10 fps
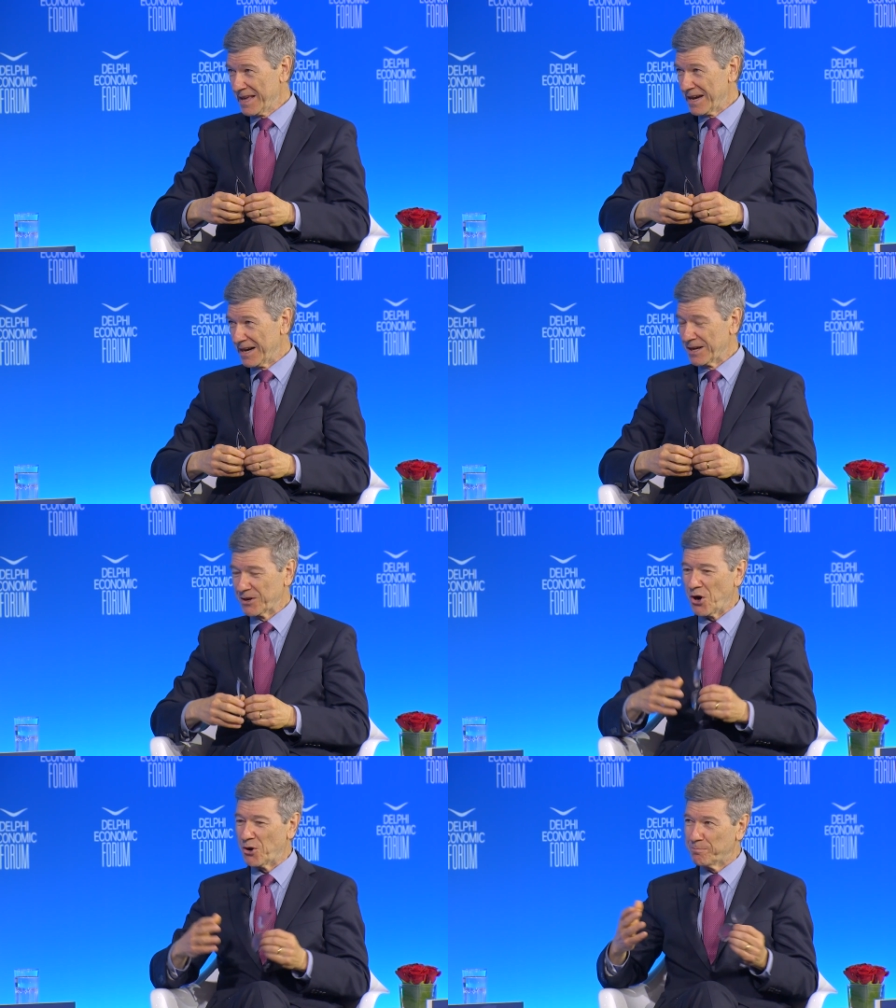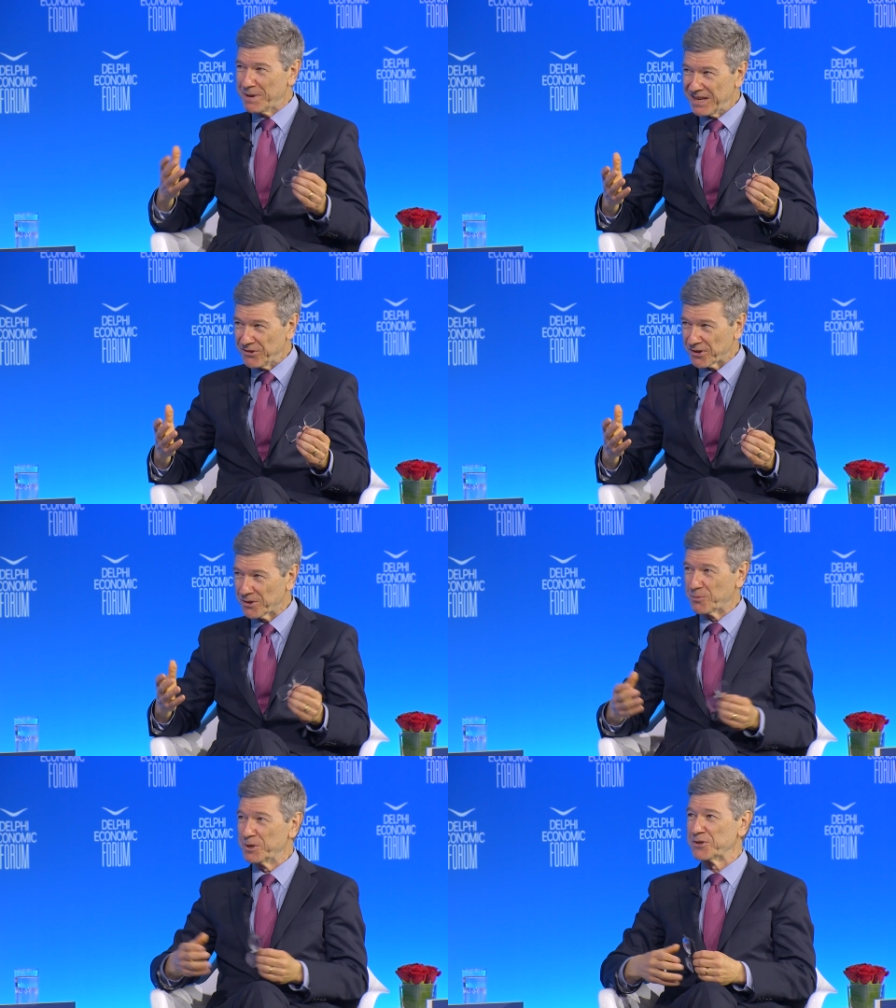uh, called
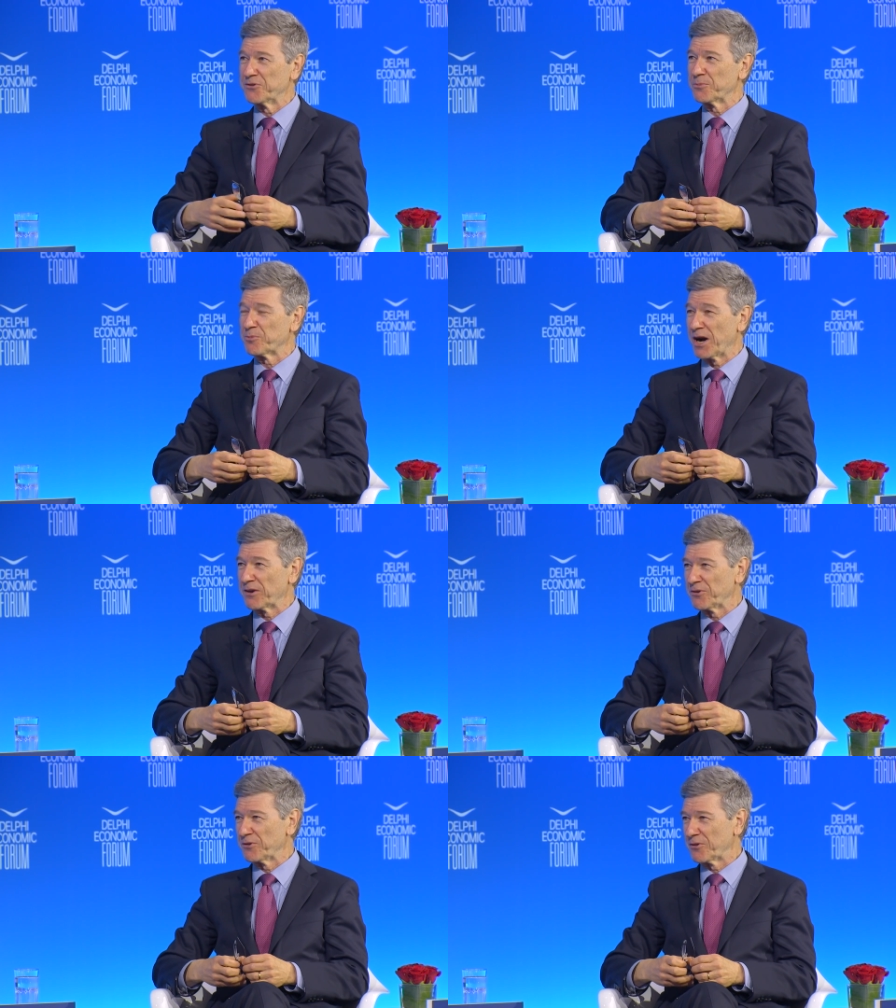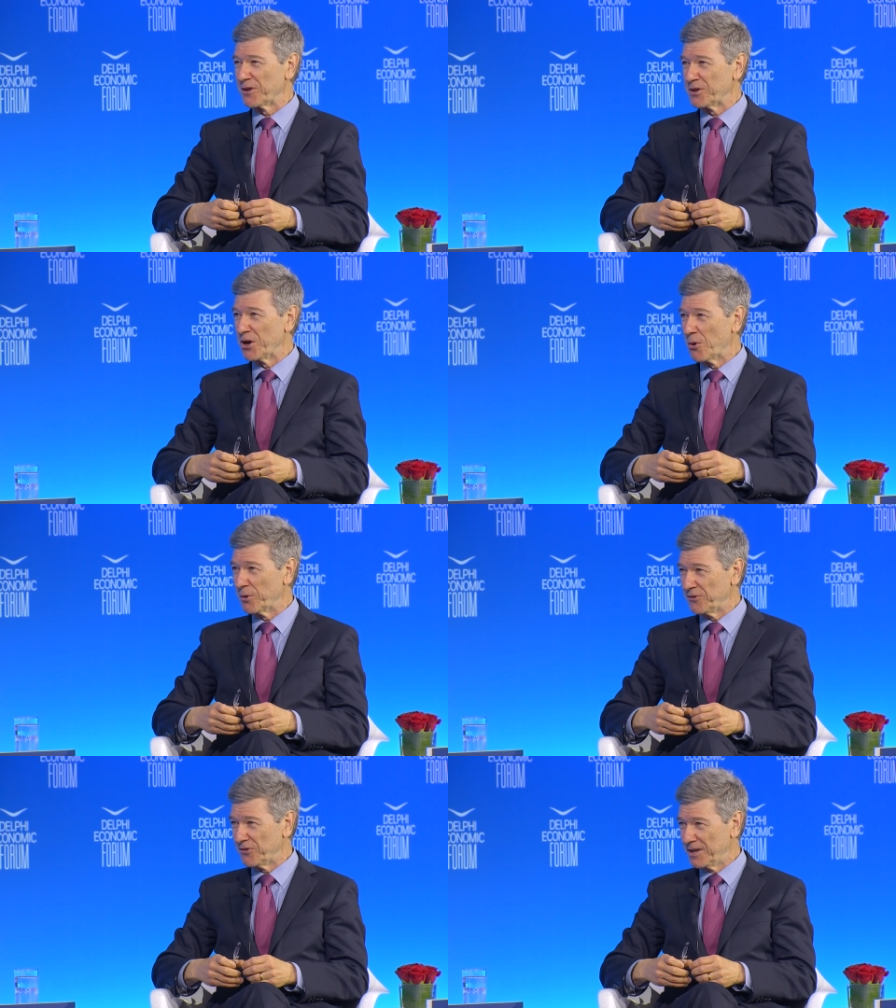PISA, which is a process that the
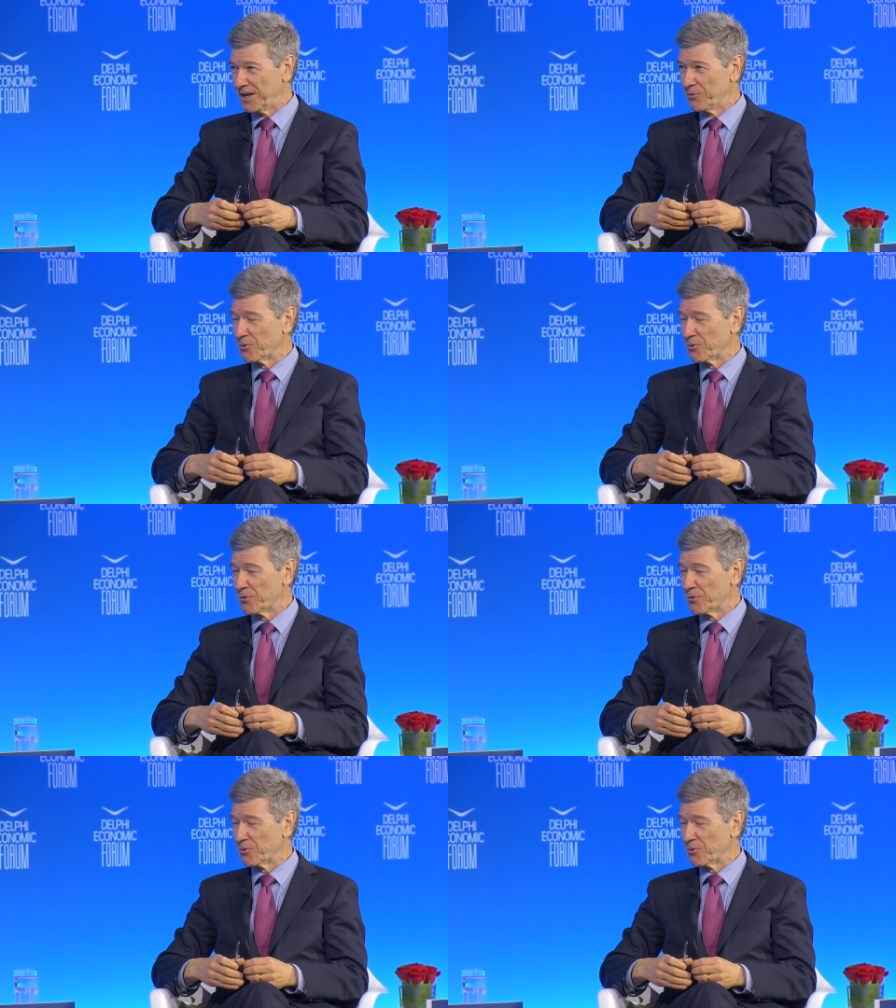OECD